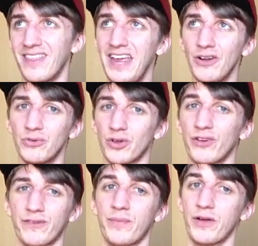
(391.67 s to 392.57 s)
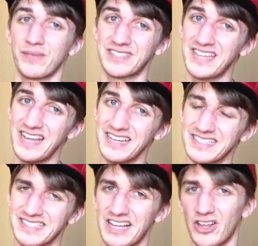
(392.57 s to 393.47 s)
They don't learn from their
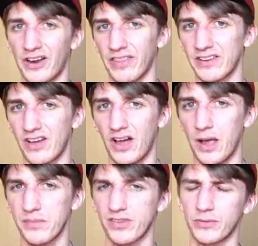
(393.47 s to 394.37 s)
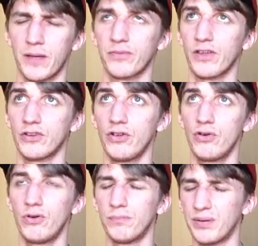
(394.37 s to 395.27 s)
mistakes a lot of the time, sometimes they do,
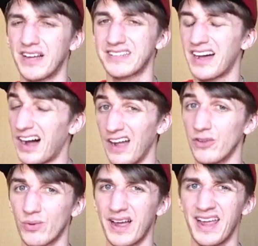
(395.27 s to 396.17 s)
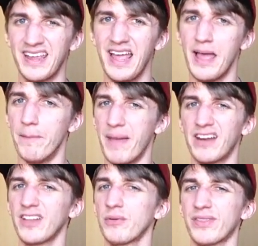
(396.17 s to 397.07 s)
but either way,
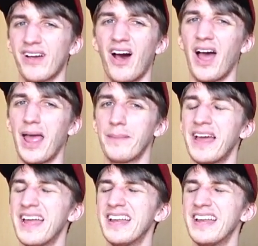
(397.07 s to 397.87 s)
meddling with time